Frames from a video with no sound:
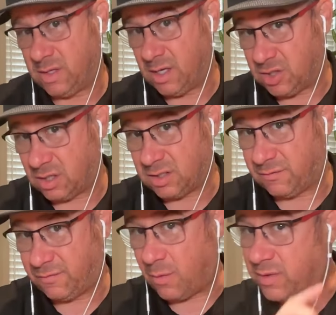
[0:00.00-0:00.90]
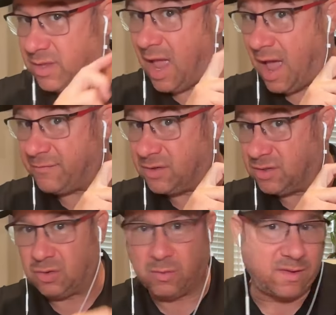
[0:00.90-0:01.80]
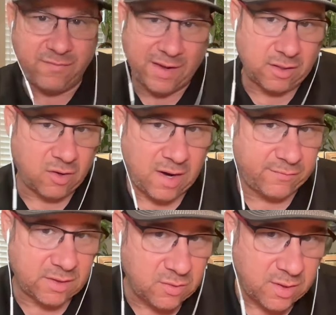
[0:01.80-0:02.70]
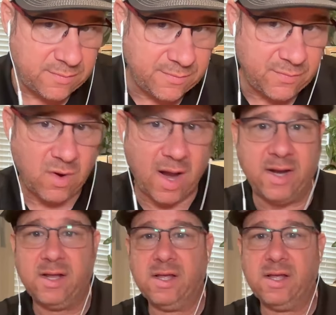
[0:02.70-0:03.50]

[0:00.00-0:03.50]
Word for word: justify what they have to do, and in fact, they don't have to do it, right?